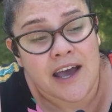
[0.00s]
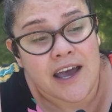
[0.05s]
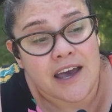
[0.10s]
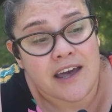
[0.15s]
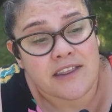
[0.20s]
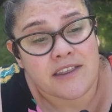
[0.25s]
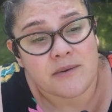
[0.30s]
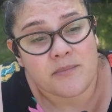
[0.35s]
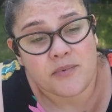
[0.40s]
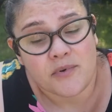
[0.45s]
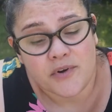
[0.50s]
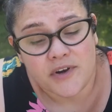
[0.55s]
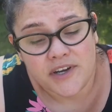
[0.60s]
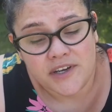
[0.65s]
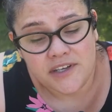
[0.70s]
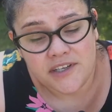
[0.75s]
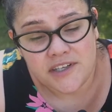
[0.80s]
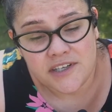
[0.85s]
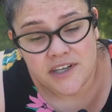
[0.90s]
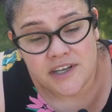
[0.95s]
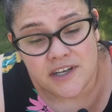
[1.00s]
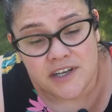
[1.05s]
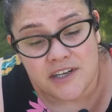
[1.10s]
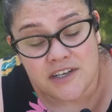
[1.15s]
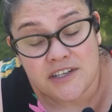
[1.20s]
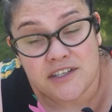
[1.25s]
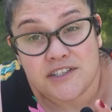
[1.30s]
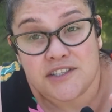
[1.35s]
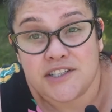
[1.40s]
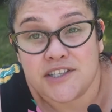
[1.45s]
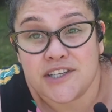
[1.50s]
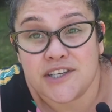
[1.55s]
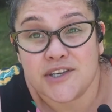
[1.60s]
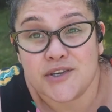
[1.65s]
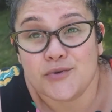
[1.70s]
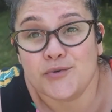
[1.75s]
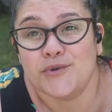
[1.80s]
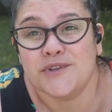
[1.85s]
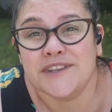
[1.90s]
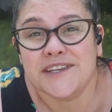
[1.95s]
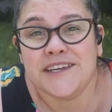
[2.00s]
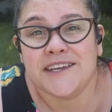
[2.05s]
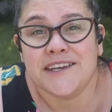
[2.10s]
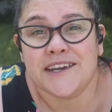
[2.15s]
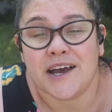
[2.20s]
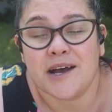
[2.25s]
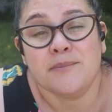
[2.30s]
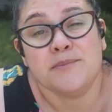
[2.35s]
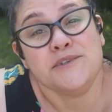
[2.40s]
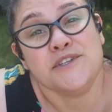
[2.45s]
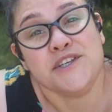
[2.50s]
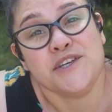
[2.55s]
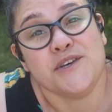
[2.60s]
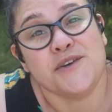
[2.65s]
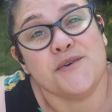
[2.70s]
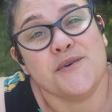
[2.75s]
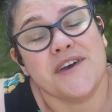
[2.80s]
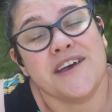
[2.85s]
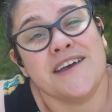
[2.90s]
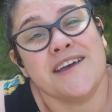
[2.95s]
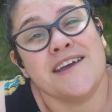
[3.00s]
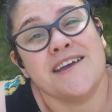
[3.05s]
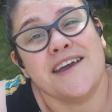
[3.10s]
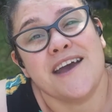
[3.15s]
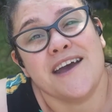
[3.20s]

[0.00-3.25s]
at the point to lead up to and